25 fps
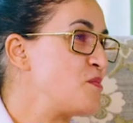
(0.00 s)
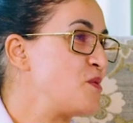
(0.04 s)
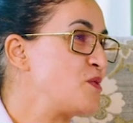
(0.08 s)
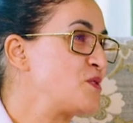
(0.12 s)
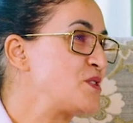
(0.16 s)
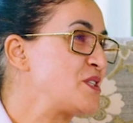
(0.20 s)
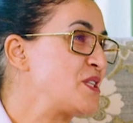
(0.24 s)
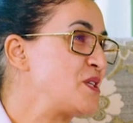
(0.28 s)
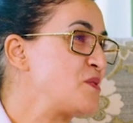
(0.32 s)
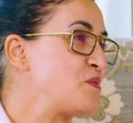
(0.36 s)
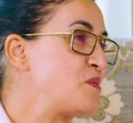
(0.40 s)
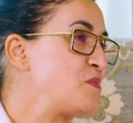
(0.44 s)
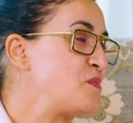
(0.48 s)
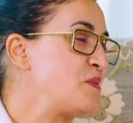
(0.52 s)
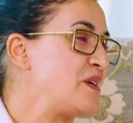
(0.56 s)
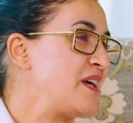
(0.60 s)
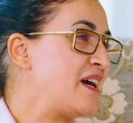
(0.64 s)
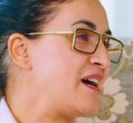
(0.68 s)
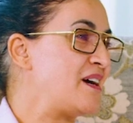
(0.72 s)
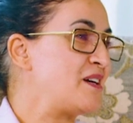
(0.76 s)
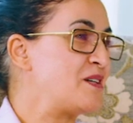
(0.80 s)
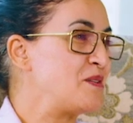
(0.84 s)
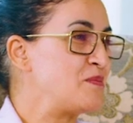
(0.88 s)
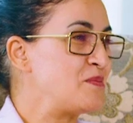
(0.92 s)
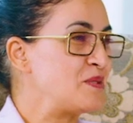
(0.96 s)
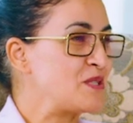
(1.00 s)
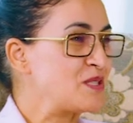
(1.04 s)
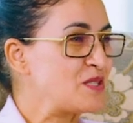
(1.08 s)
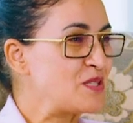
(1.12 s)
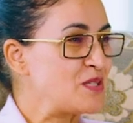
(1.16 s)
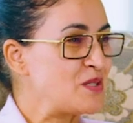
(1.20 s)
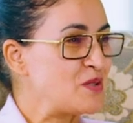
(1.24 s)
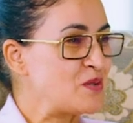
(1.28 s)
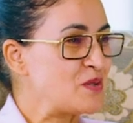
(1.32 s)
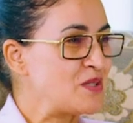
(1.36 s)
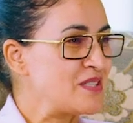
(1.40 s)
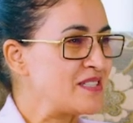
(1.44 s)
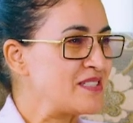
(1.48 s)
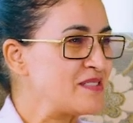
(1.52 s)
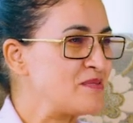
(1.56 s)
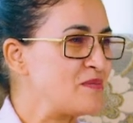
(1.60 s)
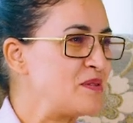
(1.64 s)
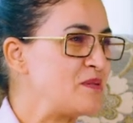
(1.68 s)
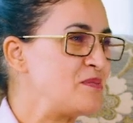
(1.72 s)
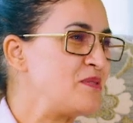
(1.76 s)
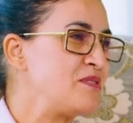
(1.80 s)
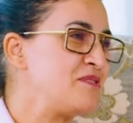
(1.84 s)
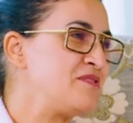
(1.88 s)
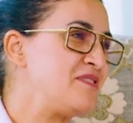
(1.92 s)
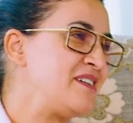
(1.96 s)
Mostly will be Arabic slogans,
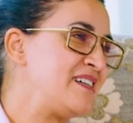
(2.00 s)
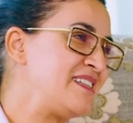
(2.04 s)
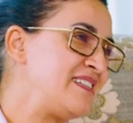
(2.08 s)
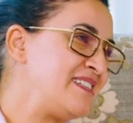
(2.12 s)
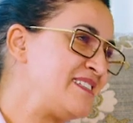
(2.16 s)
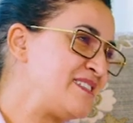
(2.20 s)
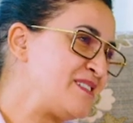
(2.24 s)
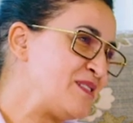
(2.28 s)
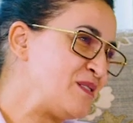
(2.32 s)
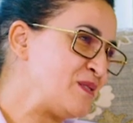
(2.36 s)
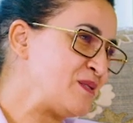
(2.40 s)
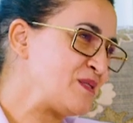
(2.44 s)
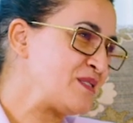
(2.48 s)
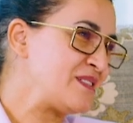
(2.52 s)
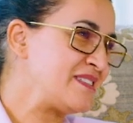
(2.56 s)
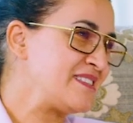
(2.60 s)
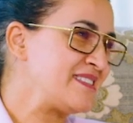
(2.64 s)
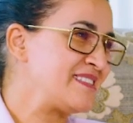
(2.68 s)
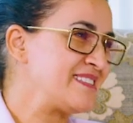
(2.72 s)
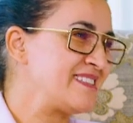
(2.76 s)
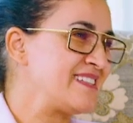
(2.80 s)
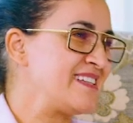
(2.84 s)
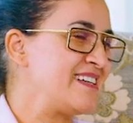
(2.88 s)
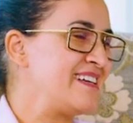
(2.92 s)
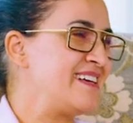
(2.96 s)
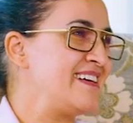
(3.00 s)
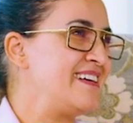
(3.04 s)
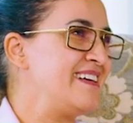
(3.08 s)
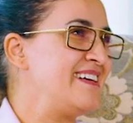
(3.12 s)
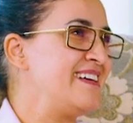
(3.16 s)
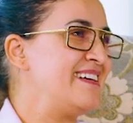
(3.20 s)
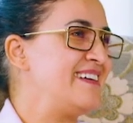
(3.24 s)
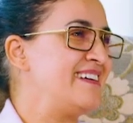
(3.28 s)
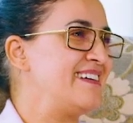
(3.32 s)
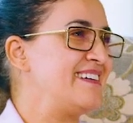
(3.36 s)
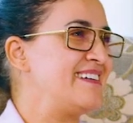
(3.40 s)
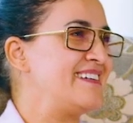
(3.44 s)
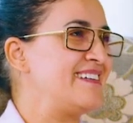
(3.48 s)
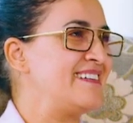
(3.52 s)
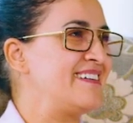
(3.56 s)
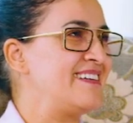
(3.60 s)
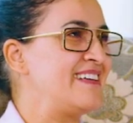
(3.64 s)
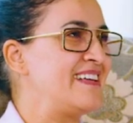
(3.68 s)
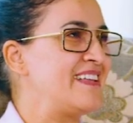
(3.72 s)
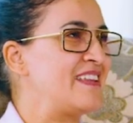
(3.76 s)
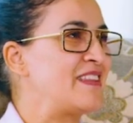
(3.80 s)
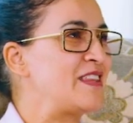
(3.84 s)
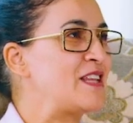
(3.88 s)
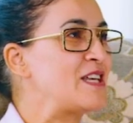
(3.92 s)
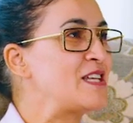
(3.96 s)
maybe funny slogans,
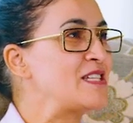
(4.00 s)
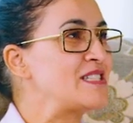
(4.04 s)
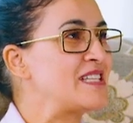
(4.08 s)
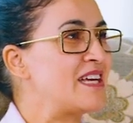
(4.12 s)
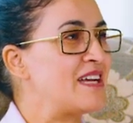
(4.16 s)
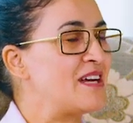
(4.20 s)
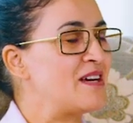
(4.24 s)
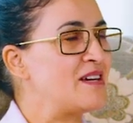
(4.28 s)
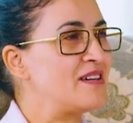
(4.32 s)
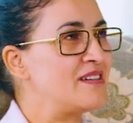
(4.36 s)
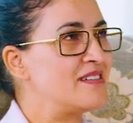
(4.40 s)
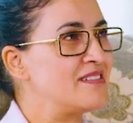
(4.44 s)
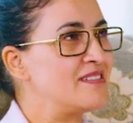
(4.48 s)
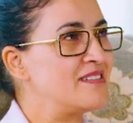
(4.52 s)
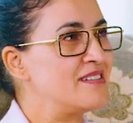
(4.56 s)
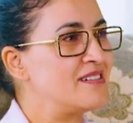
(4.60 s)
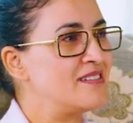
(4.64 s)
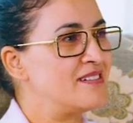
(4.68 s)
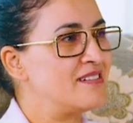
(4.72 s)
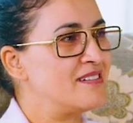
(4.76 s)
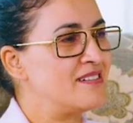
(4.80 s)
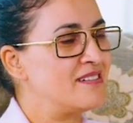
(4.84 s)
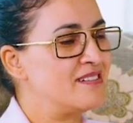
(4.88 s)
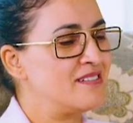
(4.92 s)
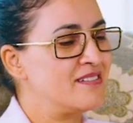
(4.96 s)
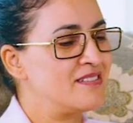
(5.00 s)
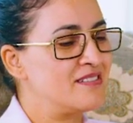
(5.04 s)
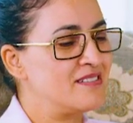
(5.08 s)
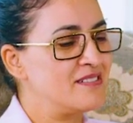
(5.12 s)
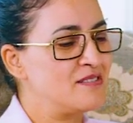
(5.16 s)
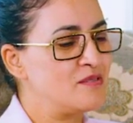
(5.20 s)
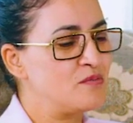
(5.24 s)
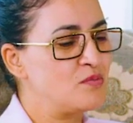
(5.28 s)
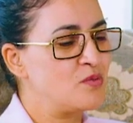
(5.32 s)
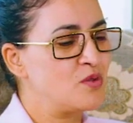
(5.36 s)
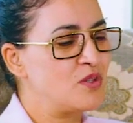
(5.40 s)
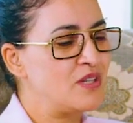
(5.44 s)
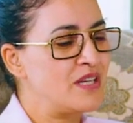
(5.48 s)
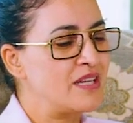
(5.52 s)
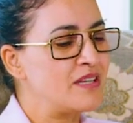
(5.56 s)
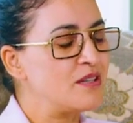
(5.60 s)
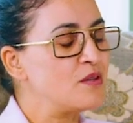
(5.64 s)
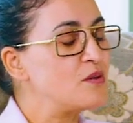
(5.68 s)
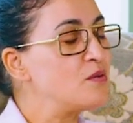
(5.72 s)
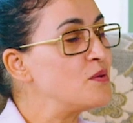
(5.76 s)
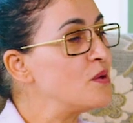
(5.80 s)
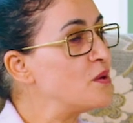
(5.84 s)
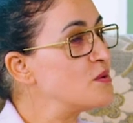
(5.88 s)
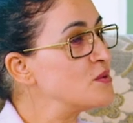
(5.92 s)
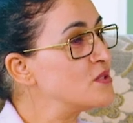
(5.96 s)
things that are more like
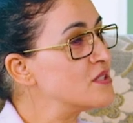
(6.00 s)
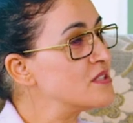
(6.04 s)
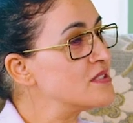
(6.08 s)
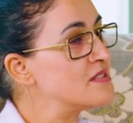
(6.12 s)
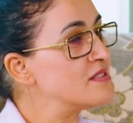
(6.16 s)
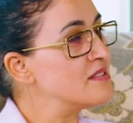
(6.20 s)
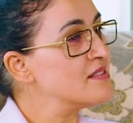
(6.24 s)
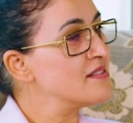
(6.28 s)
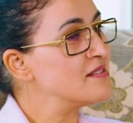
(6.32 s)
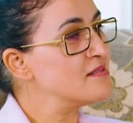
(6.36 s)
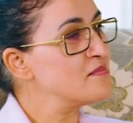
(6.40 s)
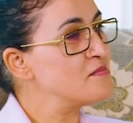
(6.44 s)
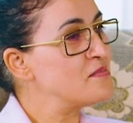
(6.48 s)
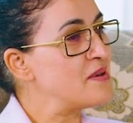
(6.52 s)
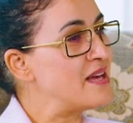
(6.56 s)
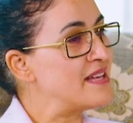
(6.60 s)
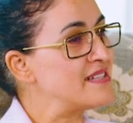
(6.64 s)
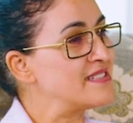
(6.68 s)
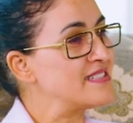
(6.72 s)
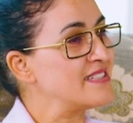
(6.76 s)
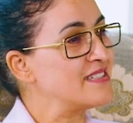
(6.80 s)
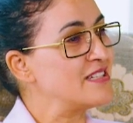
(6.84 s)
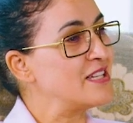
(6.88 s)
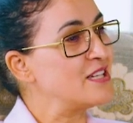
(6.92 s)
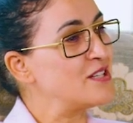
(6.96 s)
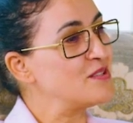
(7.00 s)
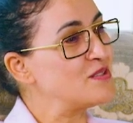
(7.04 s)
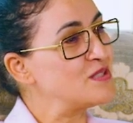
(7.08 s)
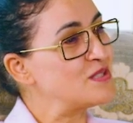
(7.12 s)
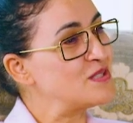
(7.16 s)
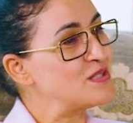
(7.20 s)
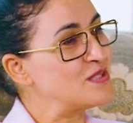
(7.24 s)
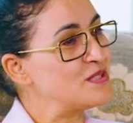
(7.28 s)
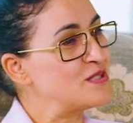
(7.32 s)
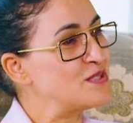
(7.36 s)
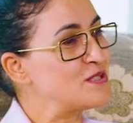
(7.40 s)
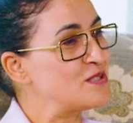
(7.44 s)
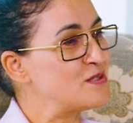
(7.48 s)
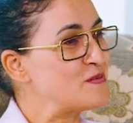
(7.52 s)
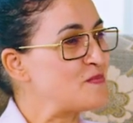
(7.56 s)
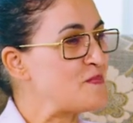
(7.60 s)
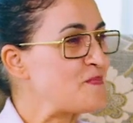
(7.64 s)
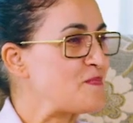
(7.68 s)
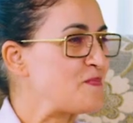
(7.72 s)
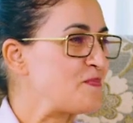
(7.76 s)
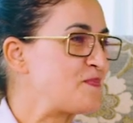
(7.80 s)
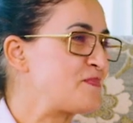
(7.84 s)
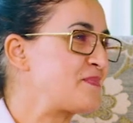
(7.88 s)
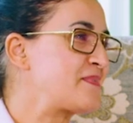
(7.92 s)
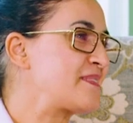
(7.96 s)
quotes, past and heritage.
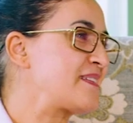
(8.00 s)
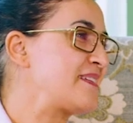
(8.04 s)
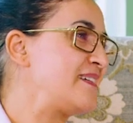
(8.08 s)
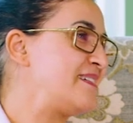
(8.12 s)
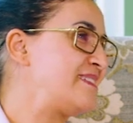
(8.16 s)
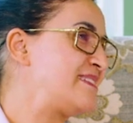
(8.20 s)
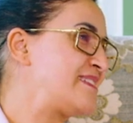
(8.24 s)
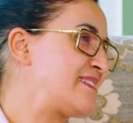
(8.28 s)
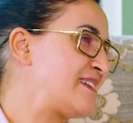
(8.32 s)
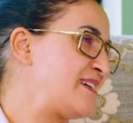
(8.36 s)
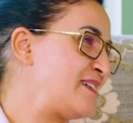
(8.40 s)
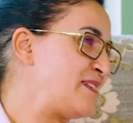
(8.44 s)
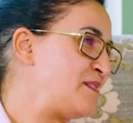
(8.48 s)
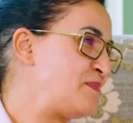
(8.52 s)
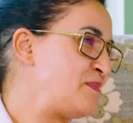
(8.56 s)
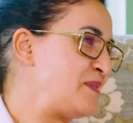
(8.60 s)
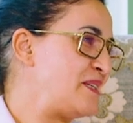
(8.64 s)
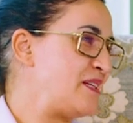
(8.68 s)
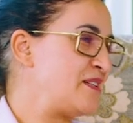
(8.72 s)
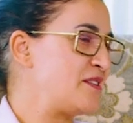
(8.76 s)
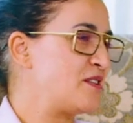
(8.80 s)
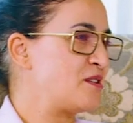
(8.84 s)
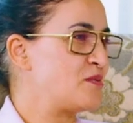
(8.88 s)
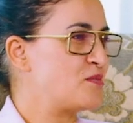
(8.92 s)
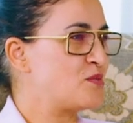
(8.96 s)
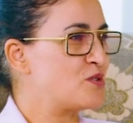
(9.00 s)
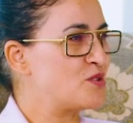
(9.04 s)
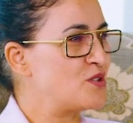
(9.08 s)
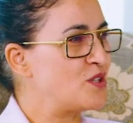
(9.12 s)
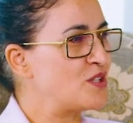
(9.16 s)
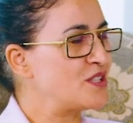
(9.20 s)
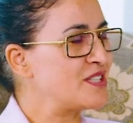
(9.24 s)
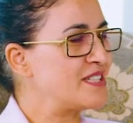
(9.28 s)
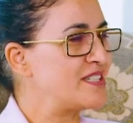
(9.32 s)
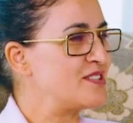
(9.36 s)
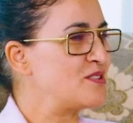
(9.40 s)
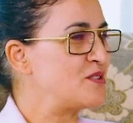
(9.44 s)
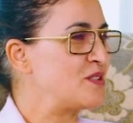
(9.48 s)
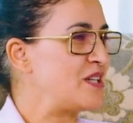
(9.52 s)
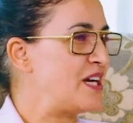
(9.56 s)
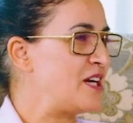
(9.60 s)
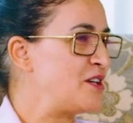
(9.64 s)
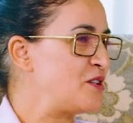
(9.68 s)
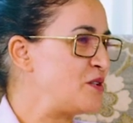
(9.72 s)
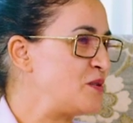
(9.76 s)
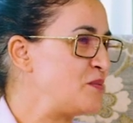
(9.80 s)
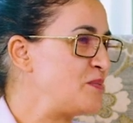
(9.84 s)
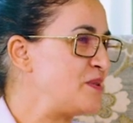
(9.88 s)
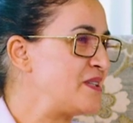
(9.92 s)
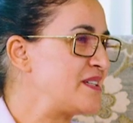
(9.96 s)
It's going to be either Moroccan or
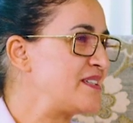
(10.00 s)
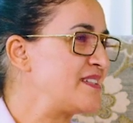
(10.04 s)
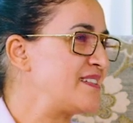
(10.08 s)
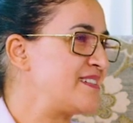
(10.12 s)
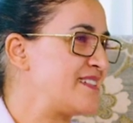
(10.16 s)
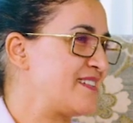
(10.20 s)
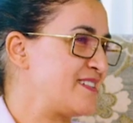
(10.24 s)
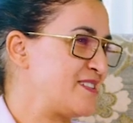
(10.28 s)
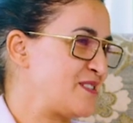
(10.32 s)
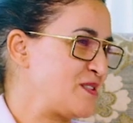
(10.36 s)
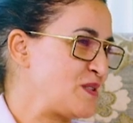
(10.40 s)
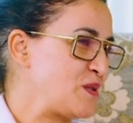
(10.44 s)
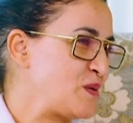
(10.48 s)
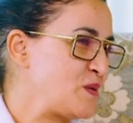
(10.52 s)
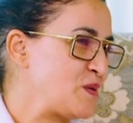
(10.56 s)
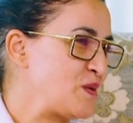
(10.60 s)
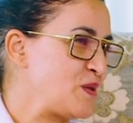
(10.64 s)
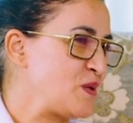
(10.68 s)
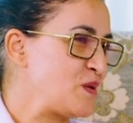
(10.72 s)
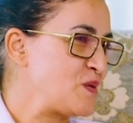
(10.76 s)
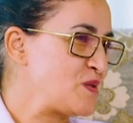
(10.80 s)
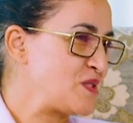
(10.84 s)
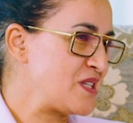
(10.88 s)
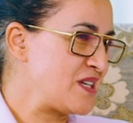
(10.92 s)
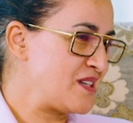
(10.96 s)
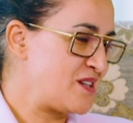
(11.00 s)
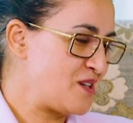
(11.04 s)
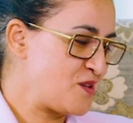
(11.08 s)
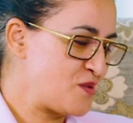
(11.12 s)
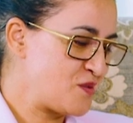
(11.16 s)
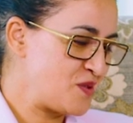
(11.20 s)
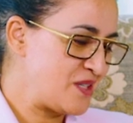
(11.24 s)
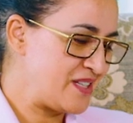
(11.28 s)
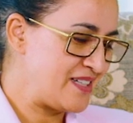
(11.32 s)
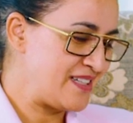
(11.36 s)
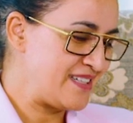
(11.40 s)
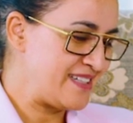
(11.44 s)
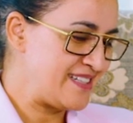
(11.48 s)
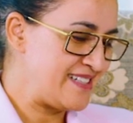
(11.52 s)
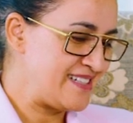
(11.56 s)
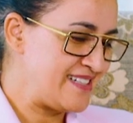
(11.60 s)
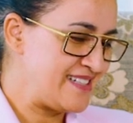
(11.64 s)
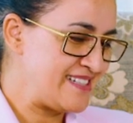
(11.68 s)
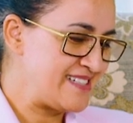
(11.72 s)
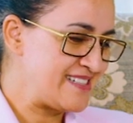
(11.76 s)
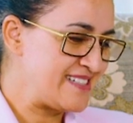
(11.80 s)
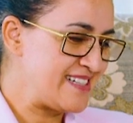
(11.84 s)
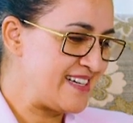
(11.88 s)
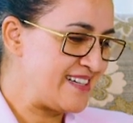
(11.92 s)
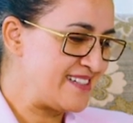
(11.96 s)
Arabic. So those are
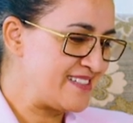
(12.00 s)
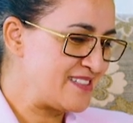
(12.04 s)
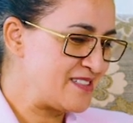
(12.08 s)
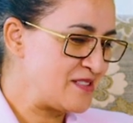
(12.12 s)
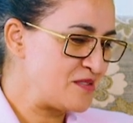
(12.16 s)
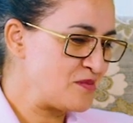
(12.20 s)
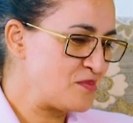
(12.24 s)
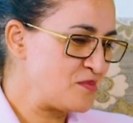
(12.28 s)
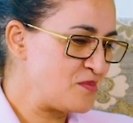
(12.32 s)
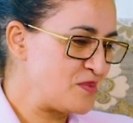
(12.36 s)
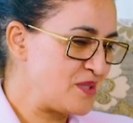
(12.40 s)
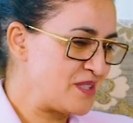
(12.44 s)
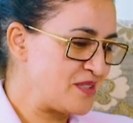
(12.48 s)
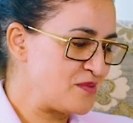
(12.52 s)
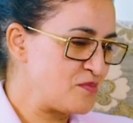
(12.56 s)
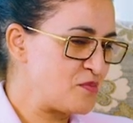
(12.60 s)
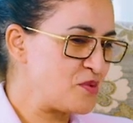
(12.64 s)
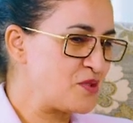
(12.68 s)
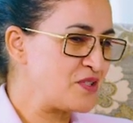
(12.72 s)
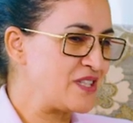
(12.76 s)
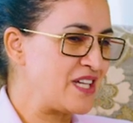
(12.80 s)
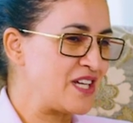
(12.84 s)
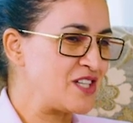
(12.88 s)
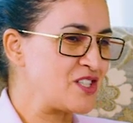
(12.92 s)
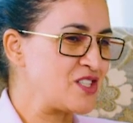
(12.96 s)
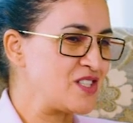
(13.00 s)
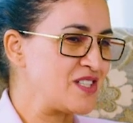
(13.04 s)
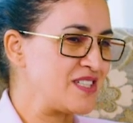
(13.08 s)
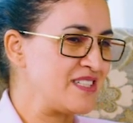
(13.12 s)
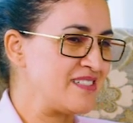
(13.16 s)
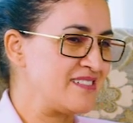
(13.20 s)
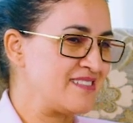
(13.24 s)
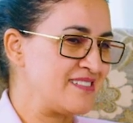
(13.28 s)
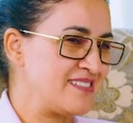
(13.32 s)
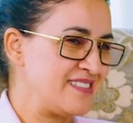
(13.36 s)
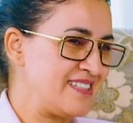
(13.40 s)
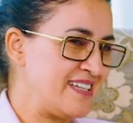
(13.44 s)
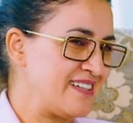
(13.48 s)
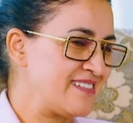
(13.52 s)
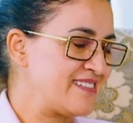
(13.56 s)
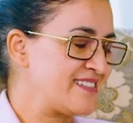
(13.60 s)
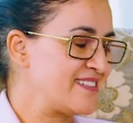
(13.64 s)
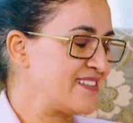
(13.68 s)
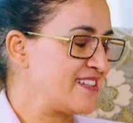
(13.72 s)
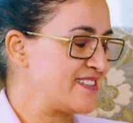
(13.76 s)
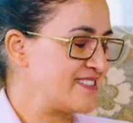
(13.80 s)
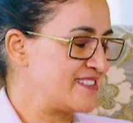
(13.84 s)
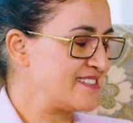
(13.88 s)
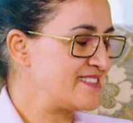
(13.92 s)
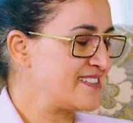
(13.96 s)
already done, but production
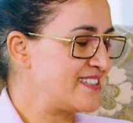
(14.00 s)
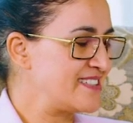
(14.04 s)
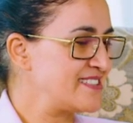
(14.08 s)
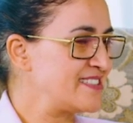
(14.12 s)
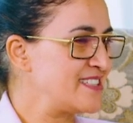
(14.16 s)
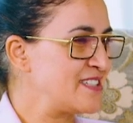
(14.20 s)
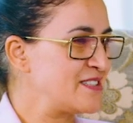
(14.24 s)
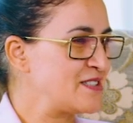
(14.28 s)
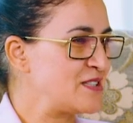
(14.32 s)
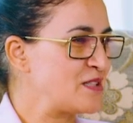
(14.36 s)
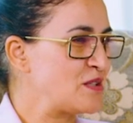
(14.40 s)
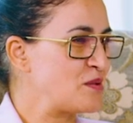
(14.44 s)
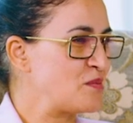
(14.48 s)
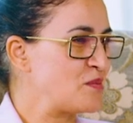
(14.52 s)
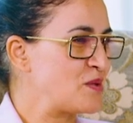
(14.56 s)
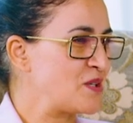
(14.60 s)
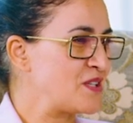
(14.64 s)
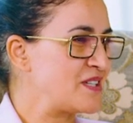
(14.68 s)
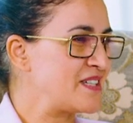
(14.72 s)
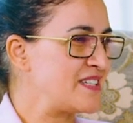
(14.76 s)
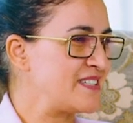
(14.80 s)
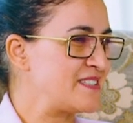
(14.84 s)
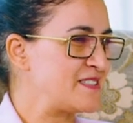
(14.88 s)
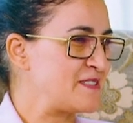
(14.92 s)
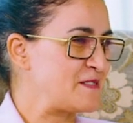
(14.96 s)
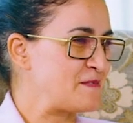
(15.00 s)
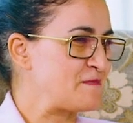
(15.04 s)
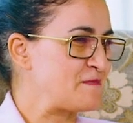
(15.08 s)
not yet in the market.